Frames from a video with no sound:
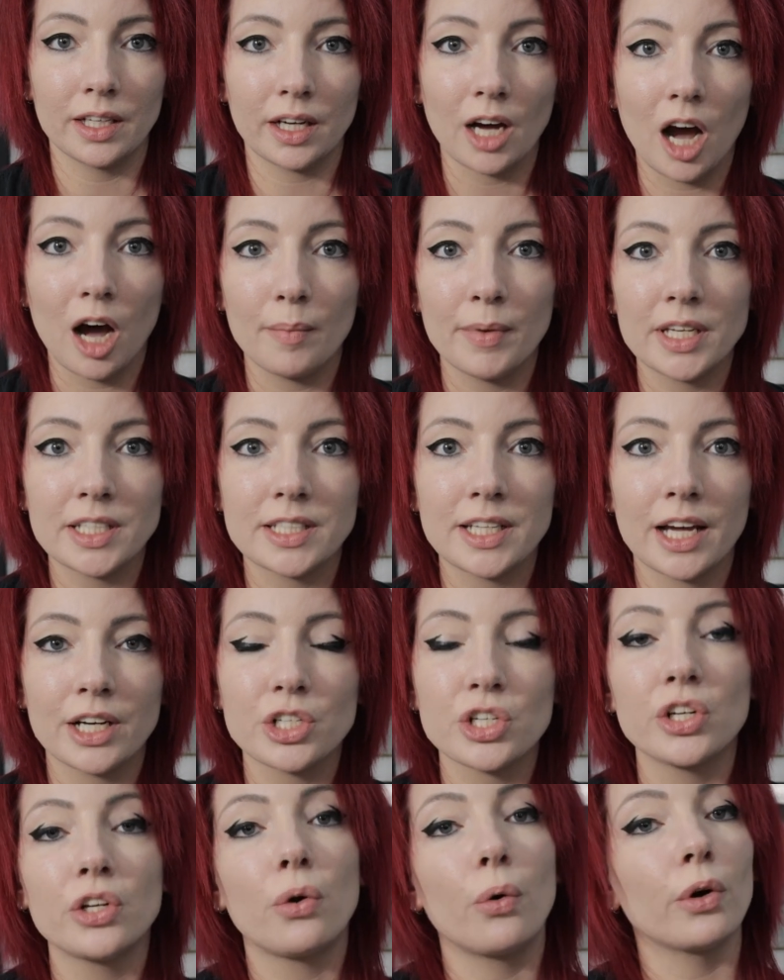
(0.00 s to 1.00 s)
the comment
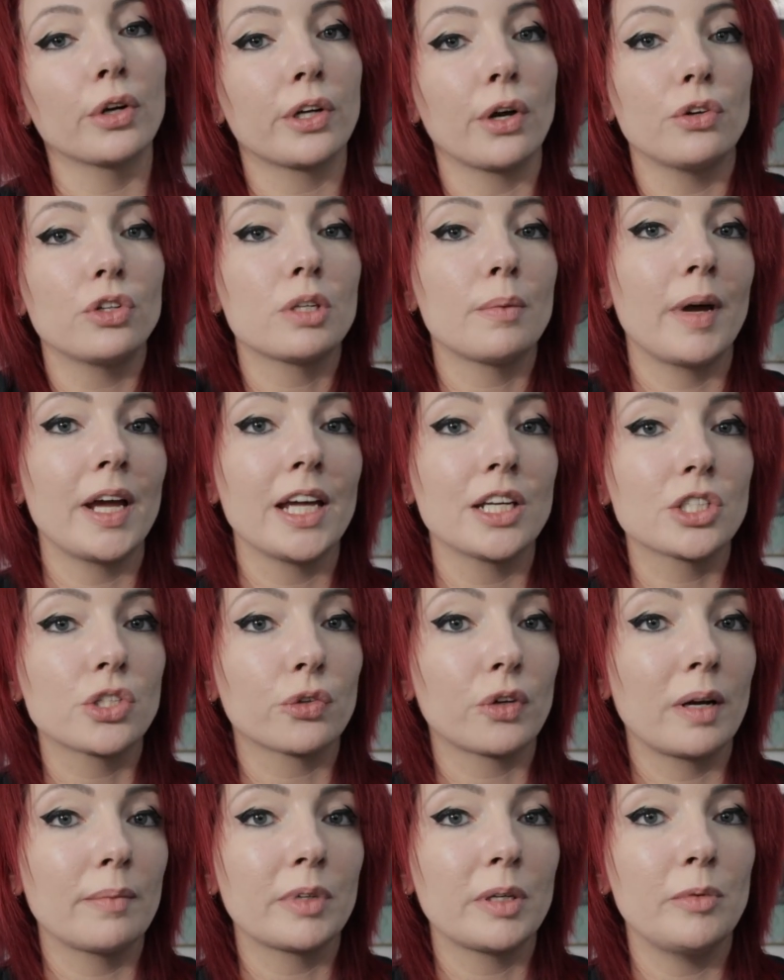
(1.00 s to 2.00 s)
section or go to my
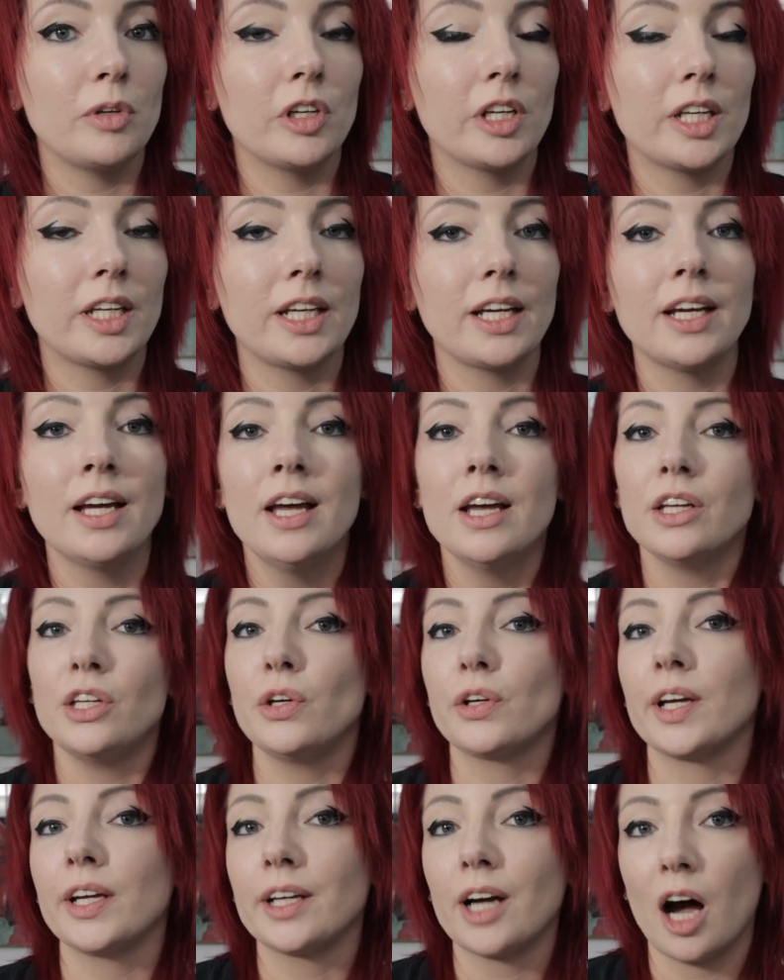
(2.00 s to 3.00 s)
Instagram community.
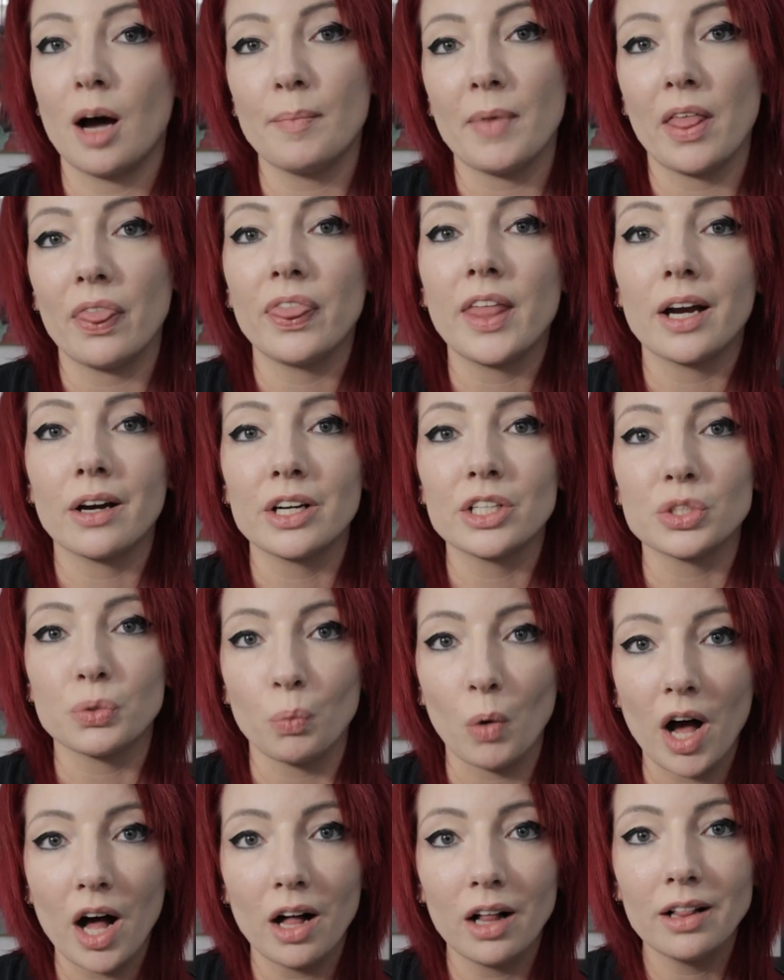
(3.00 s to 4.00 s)
You can comment there as
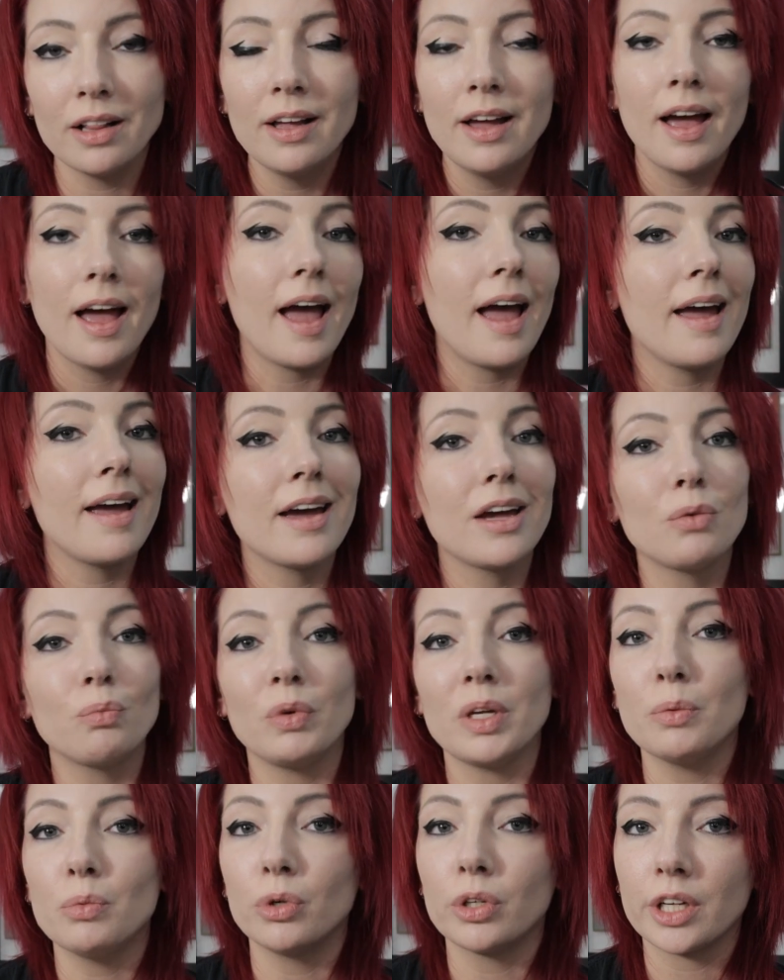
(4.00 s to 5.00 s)
well, and
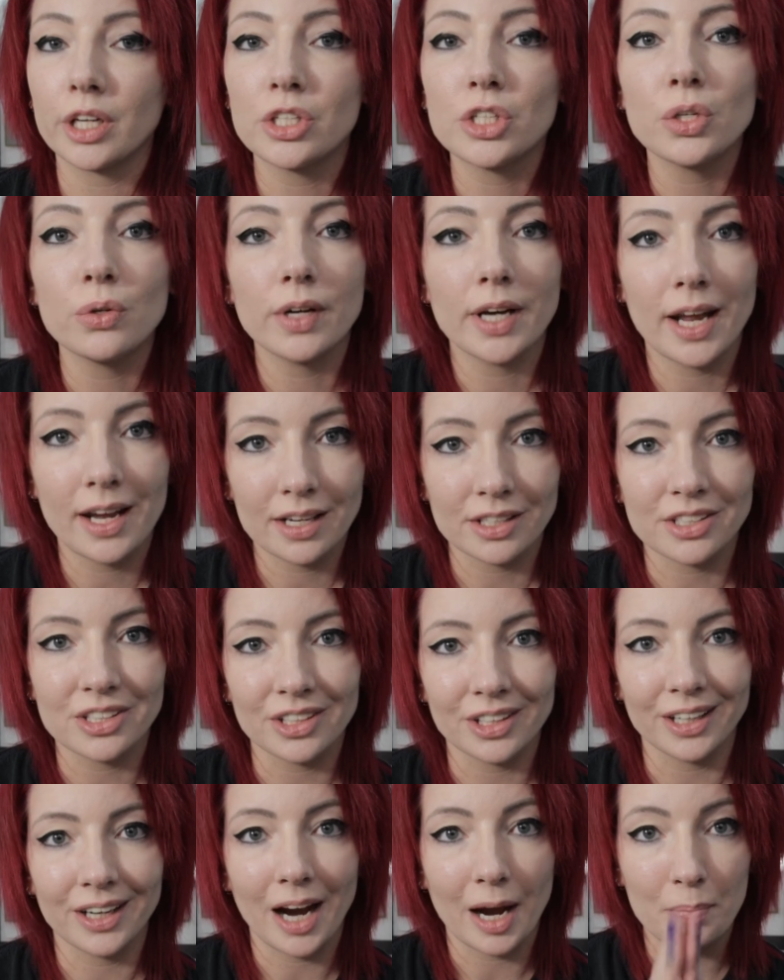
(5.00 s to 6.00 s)
we will get you an
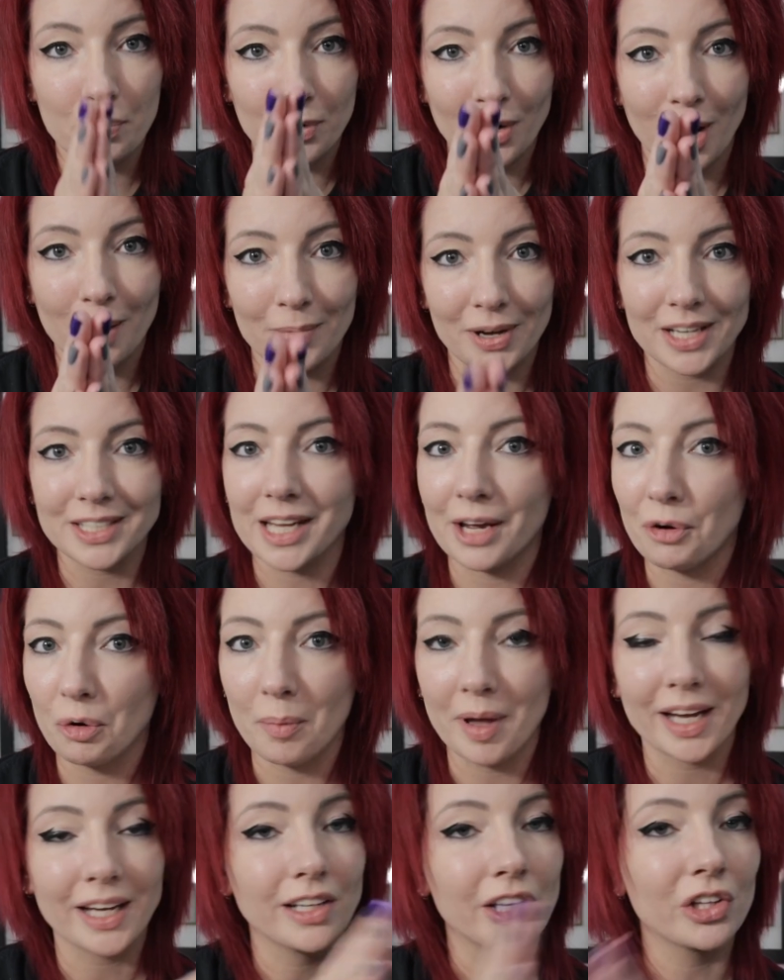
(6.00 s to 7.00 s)
answer. I promise. I will
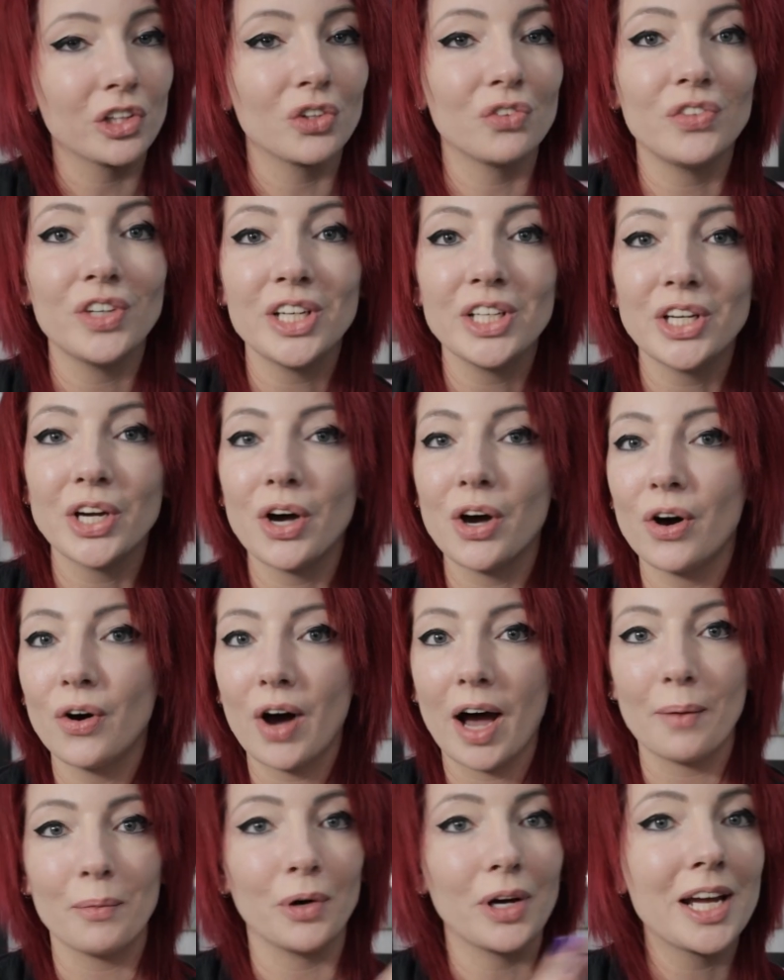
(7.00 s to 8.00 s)
make another video.
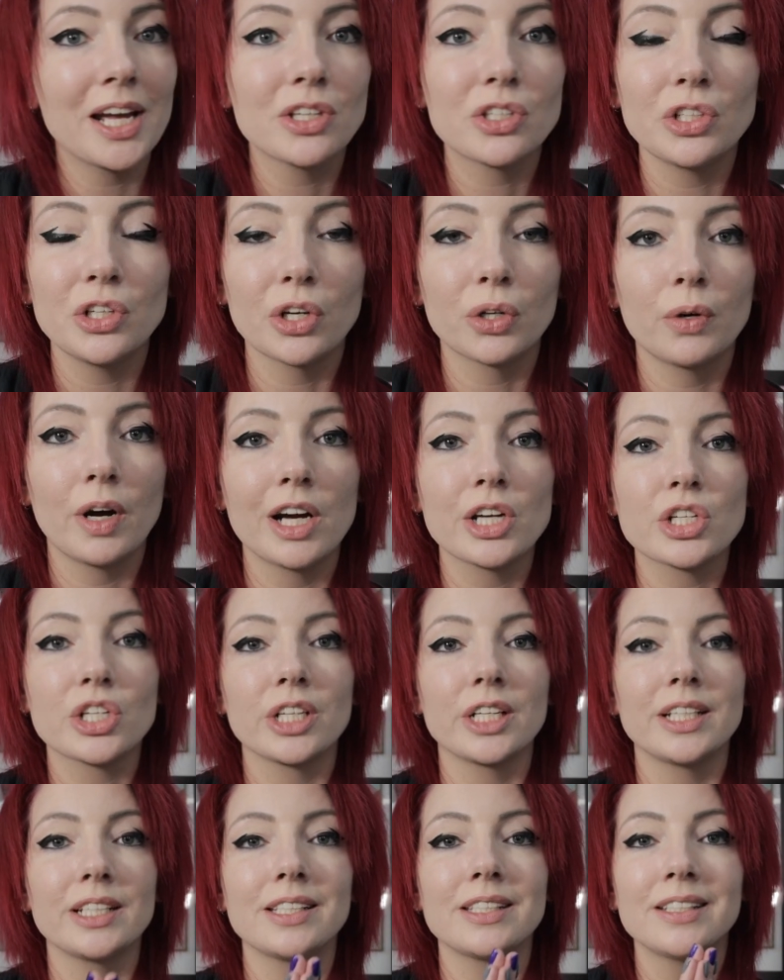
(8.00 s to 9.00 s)
I will answer your
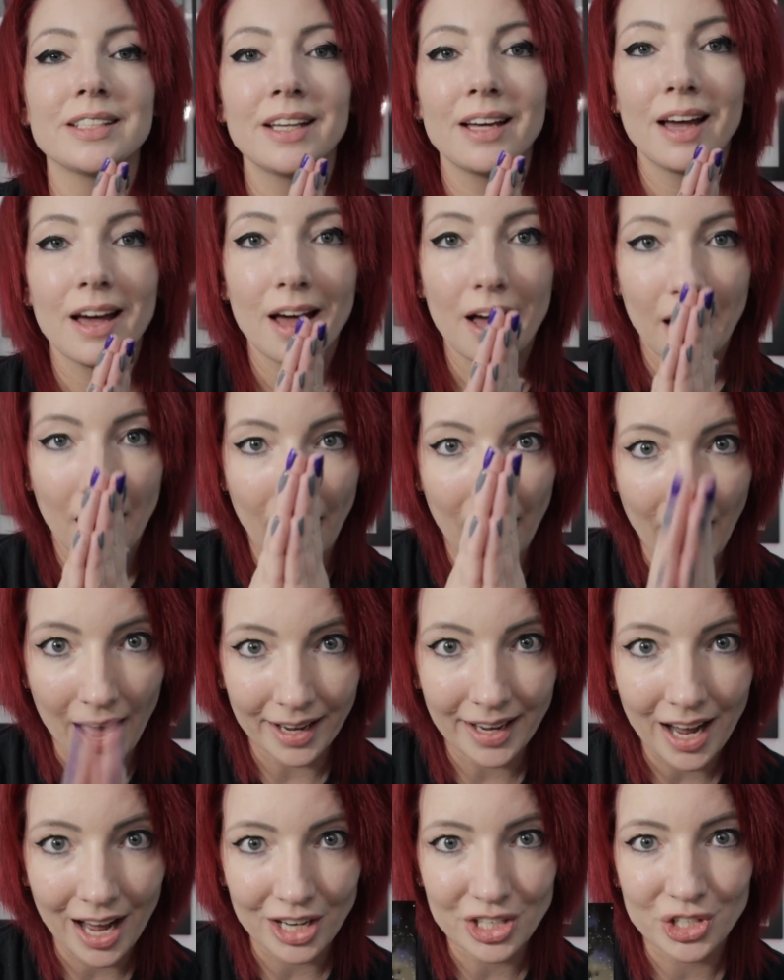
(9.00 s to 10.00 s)
question.
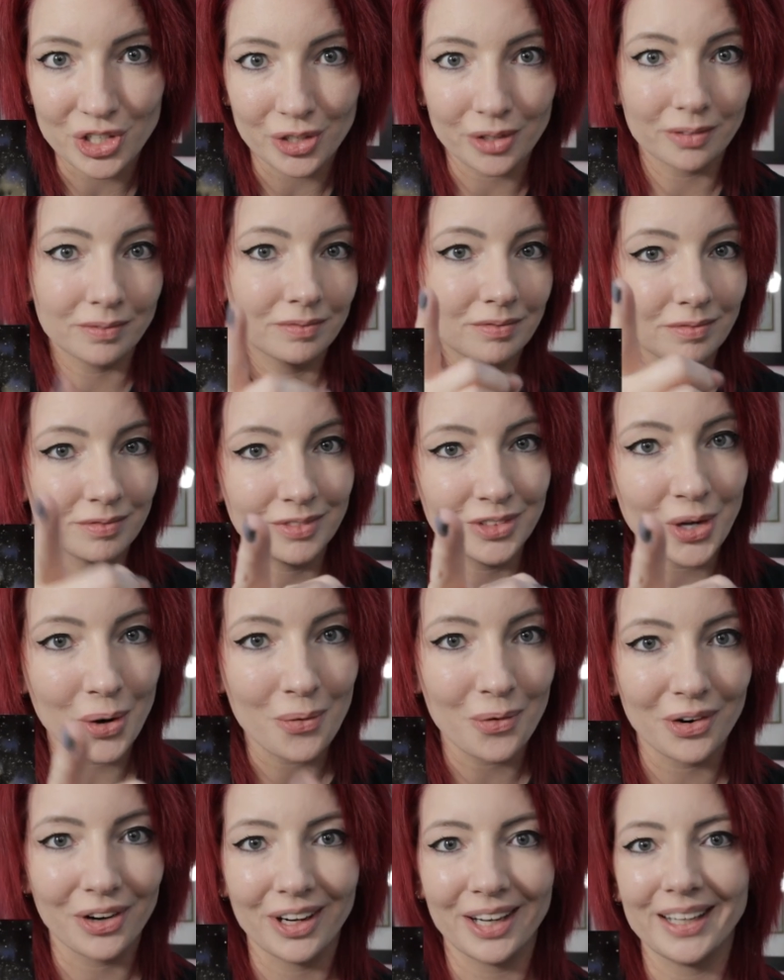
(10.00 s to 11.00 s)
I got you.
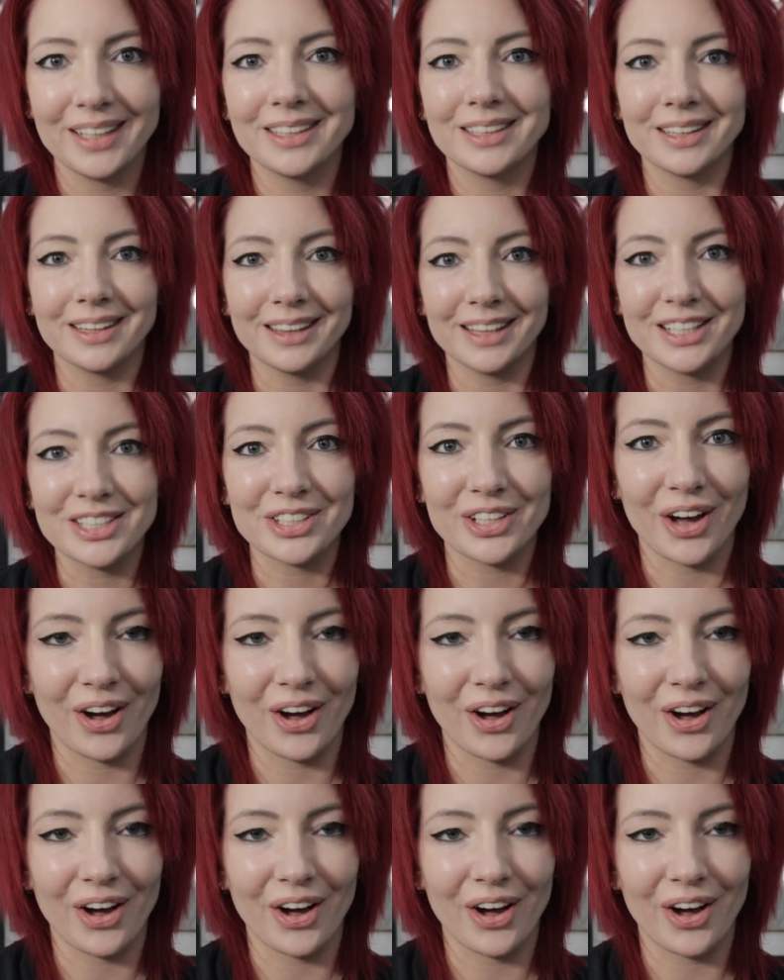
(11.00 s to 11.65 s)
Don't worry. Let's